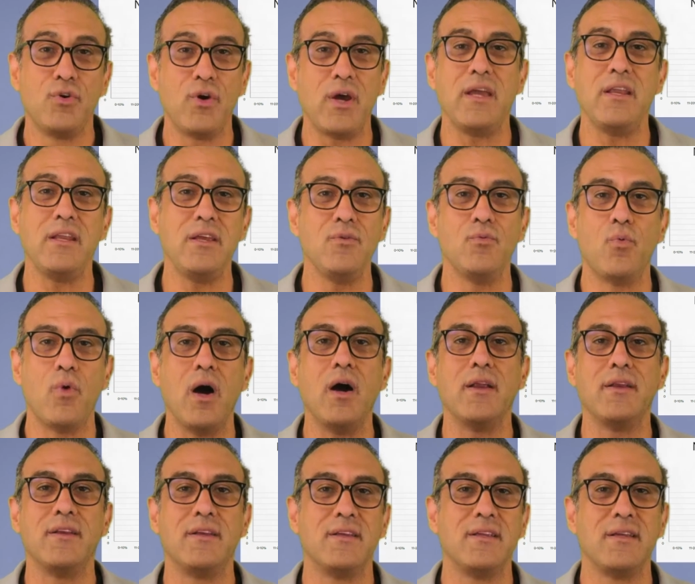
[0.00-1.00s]
to
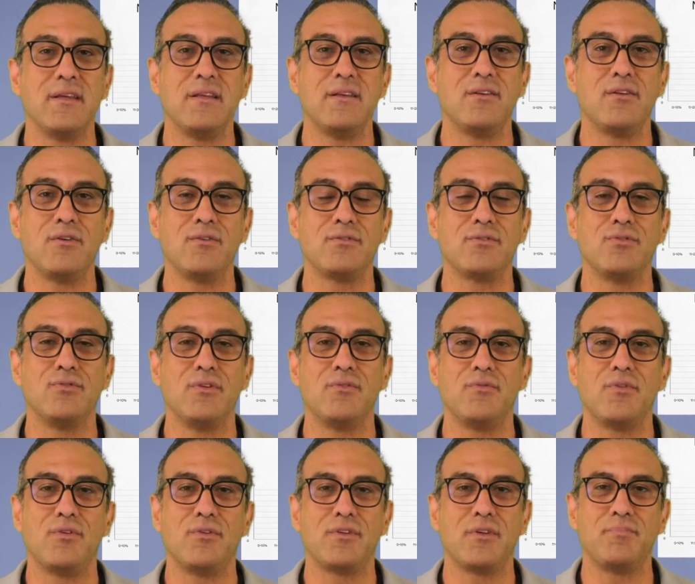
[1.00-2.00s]
81 in those who
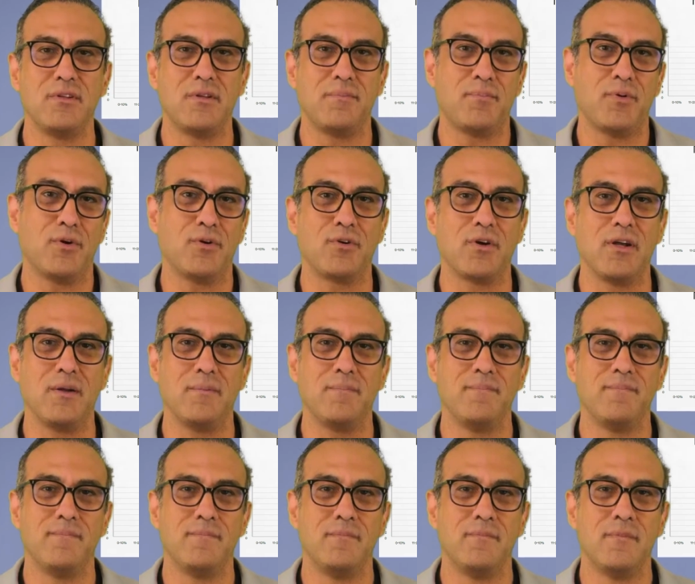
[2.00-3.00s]
enroll in the
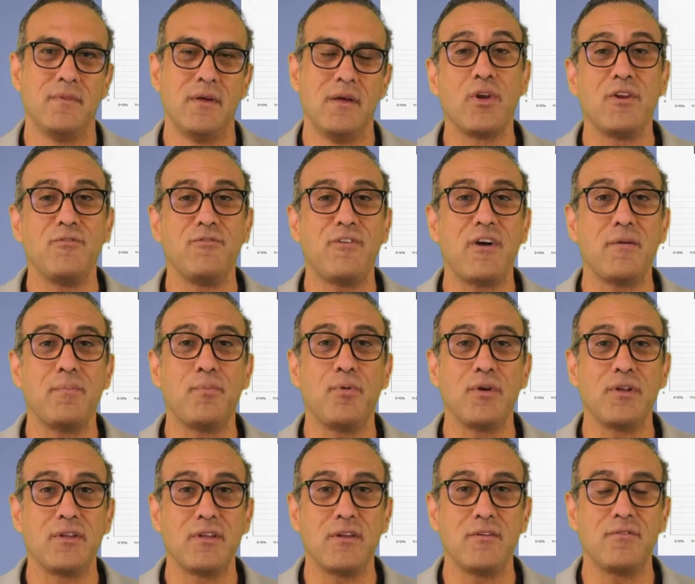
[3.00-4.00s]
program.
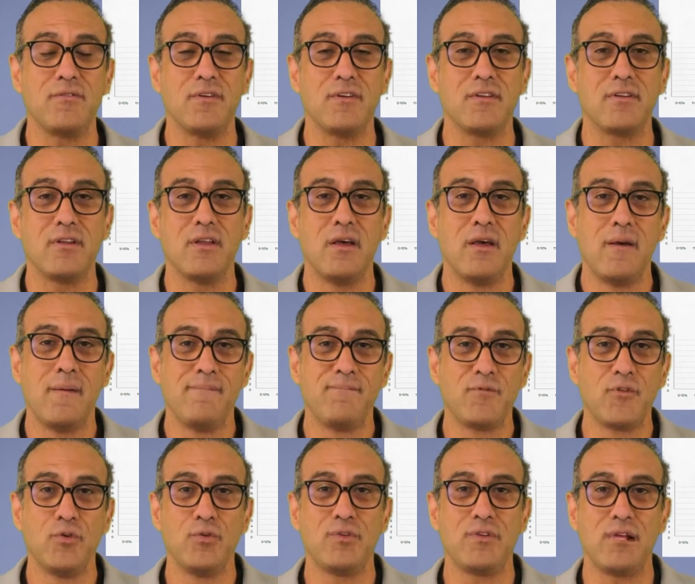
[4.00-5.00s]
25-point difference,
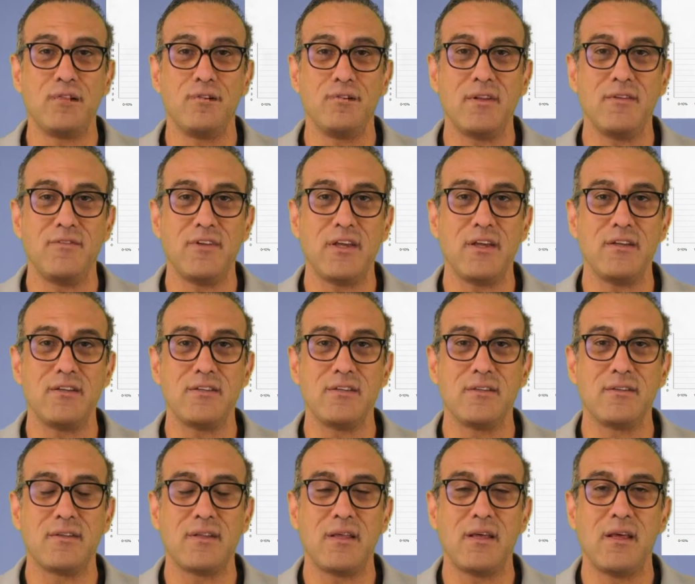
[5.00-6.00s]
2 standard
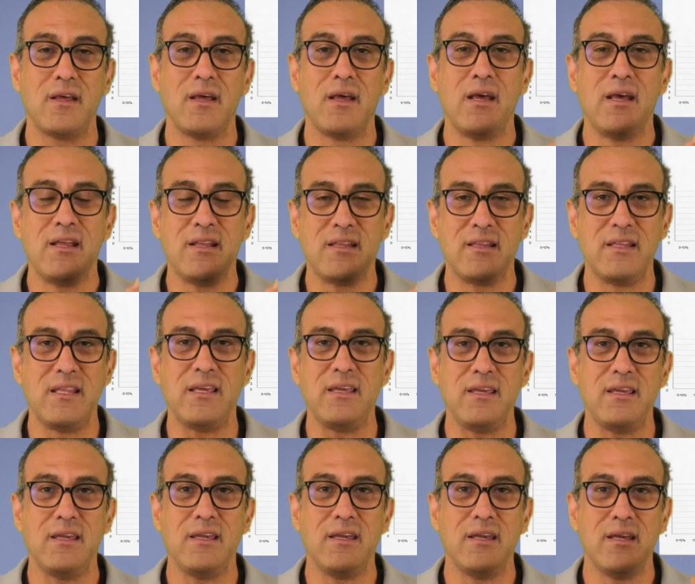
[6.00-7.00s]
deviations.
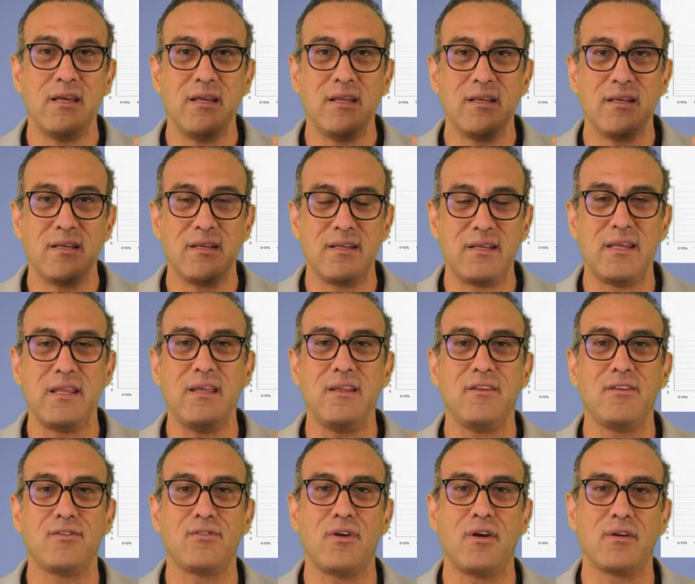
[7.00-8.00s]
D,
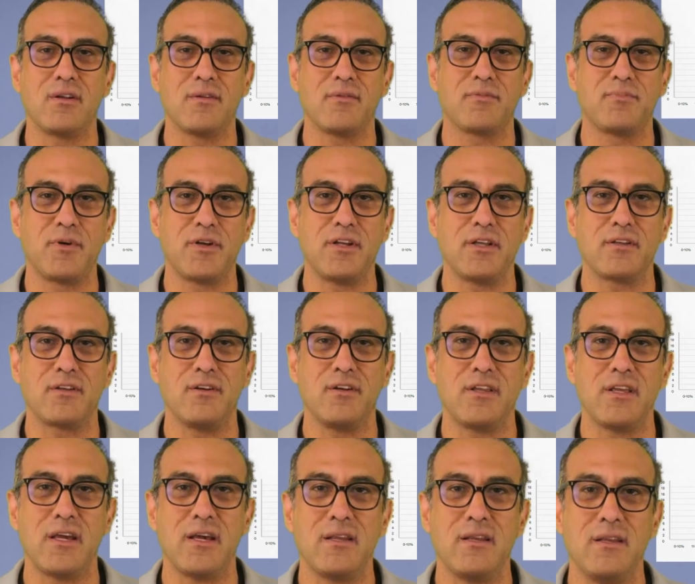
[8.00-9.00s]
strongest
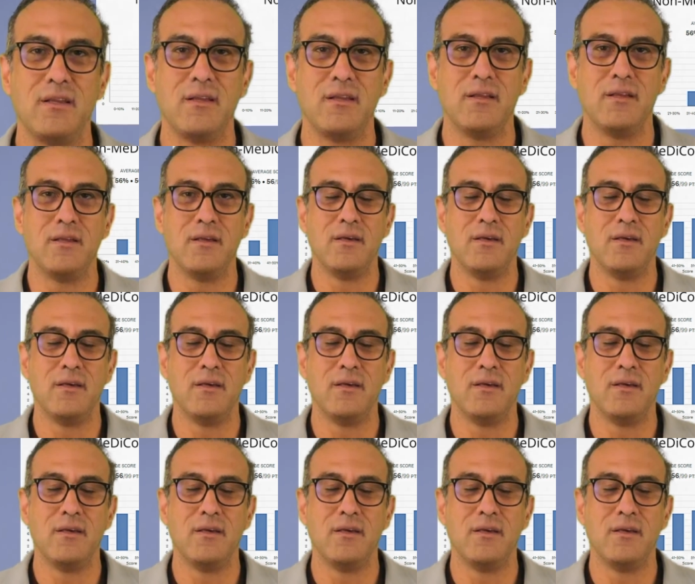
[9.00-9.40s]
predictor yet.